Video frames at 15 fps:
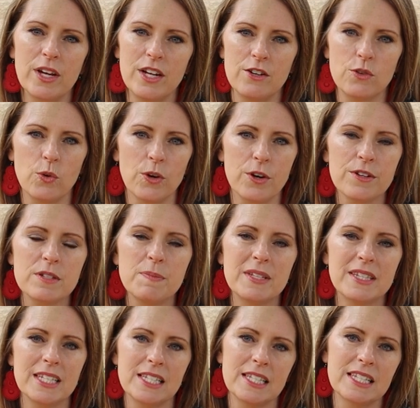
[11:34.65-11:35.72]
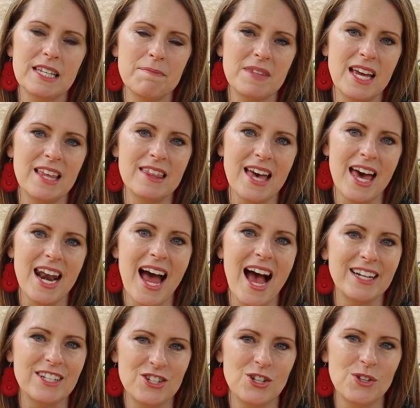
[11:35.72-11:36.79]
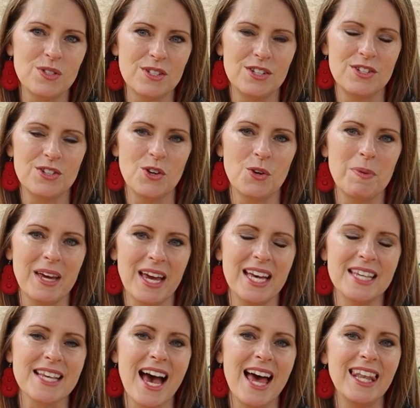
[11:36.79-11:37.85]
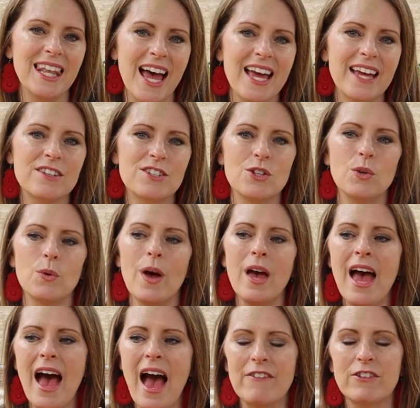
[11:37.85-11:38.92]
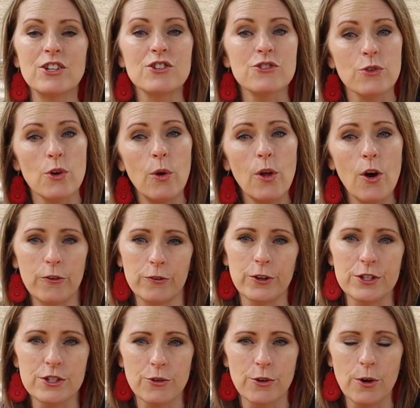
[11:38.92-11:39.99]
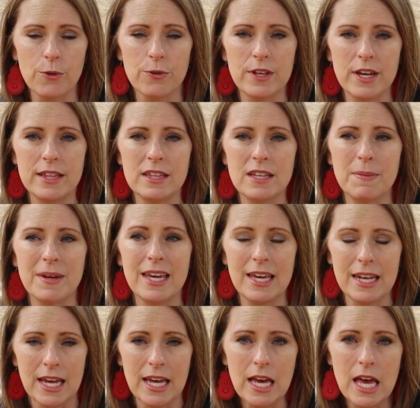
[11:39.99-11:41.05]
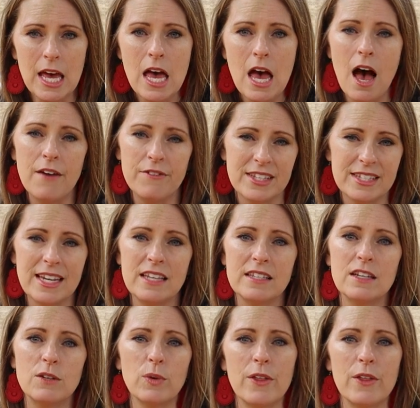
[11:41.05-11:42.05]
indoors, but this is something that I choose to do because I like to have control over its growth in the beginning of the season,